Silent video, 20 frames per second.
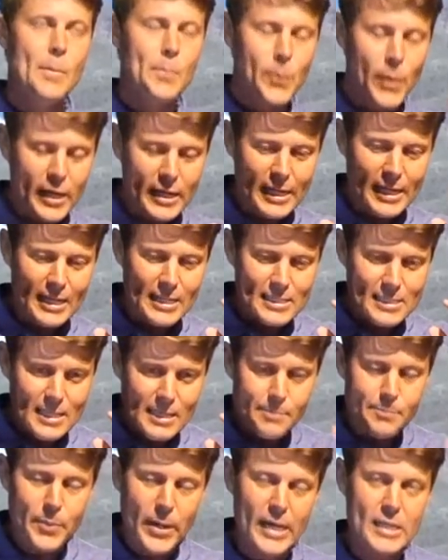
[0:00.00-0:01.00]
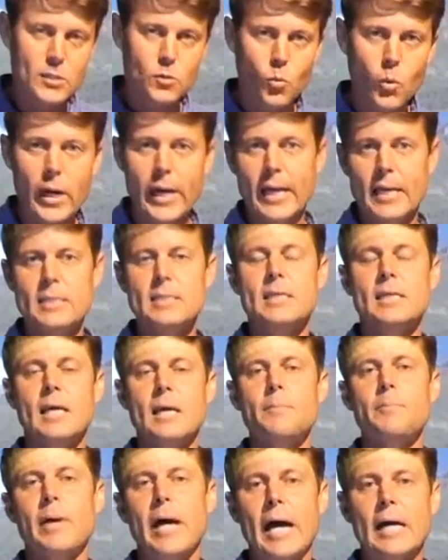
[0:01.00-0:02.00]
but it is the best way to
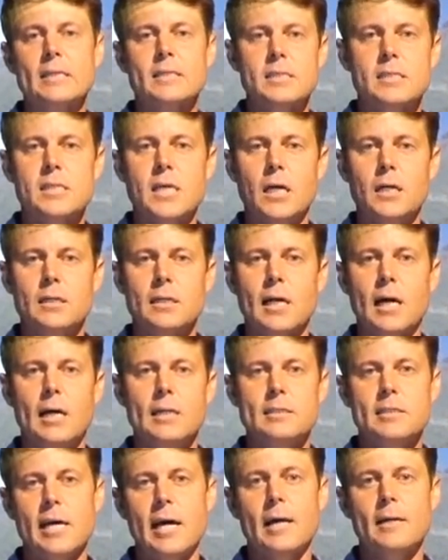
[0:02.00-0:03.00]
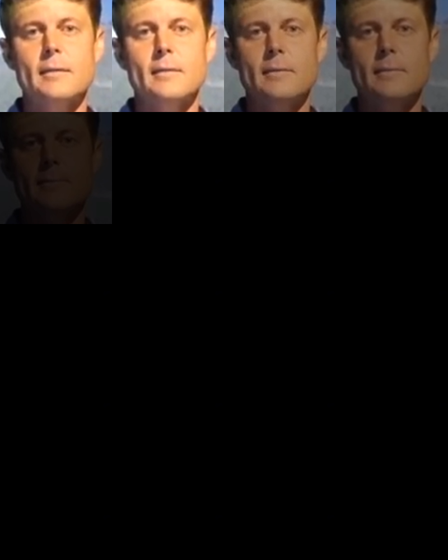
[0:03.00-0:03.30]
get back to solid contact.